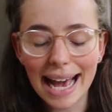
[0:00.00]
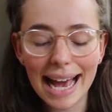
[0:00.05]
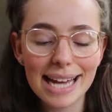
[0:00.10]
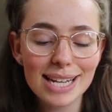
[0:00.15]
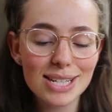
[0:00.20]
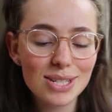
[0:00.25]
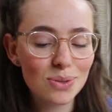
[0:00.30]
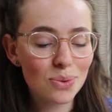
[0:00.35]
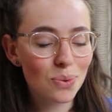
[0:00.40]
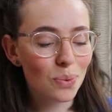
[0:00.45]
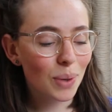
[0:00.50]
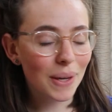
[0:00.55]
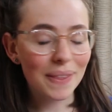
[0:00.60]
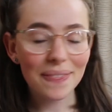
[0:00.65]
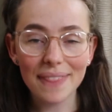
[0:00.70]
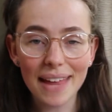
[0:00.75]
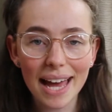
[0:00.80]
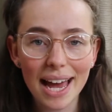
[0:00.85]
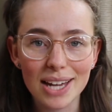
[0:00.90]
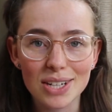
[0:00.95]
and
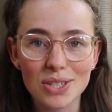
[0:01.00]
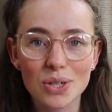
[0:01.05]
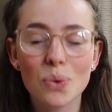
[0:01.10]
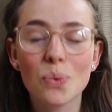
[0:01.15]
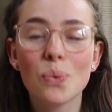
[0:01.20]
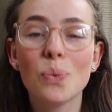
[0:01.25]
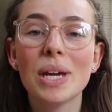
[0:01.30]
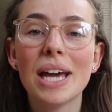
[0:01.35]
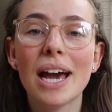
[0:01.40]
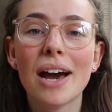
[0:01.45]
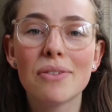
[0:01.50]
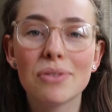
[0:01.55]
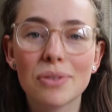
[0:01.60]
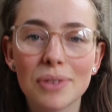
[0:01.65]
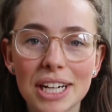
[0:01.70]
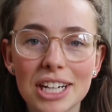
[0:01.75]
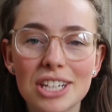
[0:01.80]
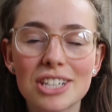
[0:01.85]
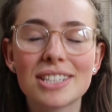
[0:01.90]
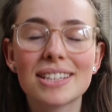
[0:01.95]
with that we have
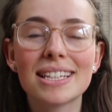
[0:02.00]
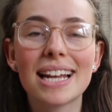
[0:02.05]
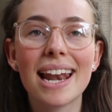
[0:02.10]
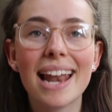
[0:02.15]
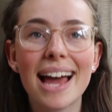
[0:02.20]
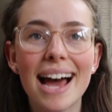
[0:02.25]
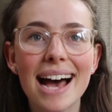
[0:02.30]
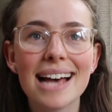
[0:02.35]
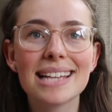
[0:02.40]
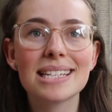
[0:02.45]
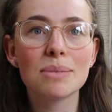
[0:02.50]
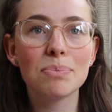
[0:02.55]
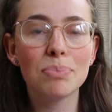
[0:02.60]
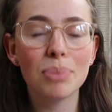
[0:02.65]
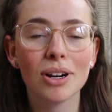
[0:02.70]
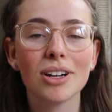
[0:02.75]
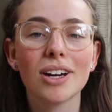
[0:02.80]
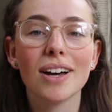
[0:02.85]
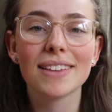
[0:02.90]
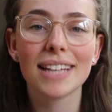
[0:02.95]
reached the last
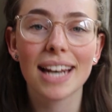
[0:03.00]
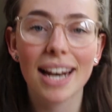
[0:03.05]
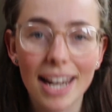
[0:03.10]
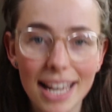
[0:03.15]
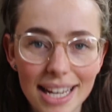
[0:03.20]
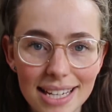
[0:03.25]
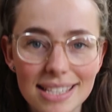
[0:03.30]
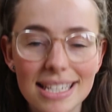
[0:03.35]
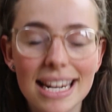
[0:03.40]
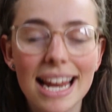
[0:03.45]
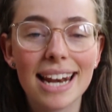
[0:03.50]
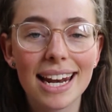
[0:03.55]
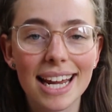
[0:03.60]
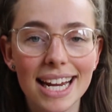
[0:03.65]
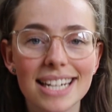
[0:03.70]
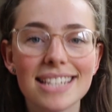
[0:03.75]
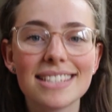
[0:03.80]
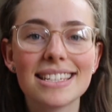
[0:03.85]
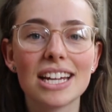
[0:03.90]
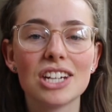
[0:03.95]
book on the list,
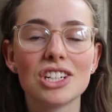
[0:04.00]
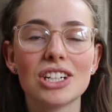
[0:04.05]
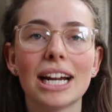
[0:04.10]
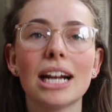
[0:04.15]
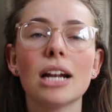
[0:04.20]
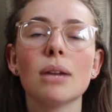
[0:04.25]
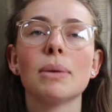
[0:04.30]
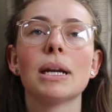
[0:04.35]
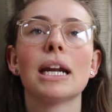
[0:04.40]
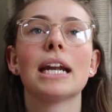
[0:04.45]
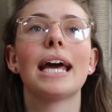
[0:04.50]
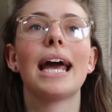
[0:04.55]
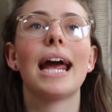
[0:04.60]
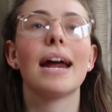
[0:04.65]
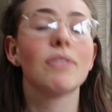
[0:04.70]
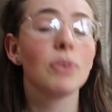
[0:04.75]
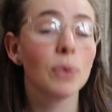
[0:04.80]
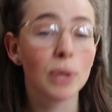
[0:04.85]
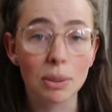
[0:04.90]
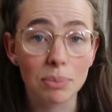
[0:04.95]
ladies and gentlemen and
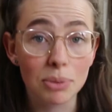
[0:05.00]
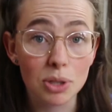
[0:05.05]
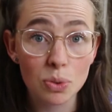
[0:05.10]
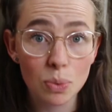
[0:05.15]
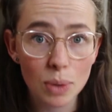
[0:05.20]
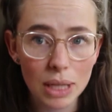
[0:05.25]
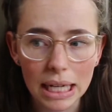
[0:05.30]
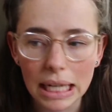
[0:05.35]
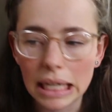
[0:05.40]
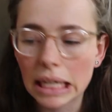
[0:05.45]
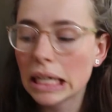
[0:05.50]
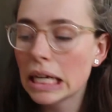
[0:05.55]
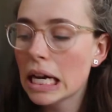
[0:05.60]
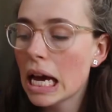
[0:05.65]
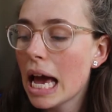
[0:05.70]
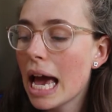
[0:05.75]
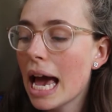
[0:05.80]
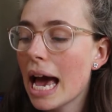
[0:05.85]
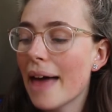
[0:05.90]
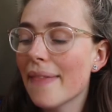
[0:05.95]
everyone in between,
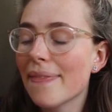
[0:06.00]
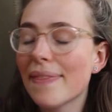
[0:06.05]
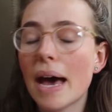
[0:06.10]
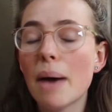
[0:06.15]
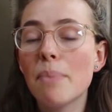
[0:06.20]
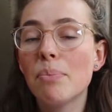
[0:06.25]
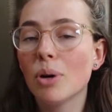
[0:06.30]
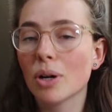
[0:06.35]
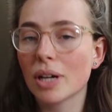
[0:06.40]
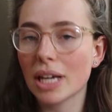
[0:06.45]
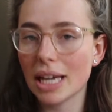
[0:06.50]
and that book